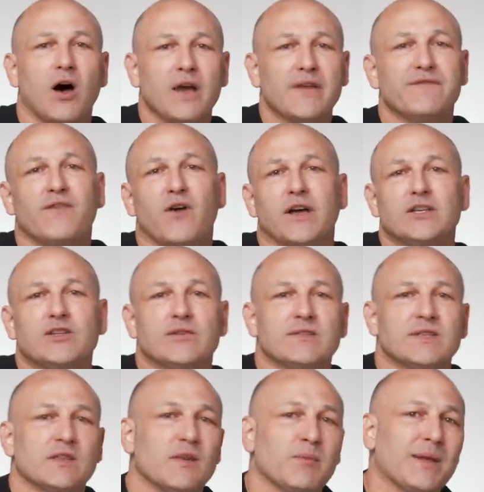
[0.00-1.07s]
I find
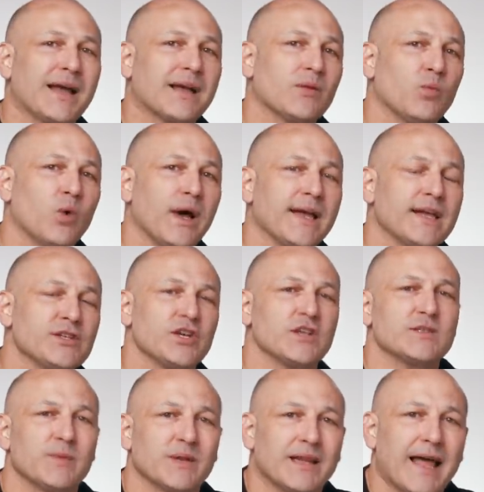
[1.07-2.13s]
using the black and white
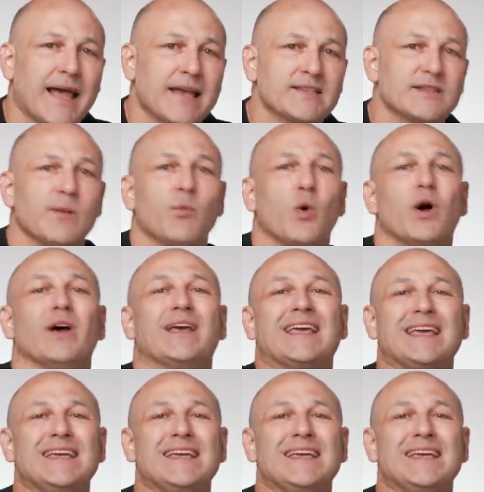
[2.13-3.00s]
adjustment layer somewhat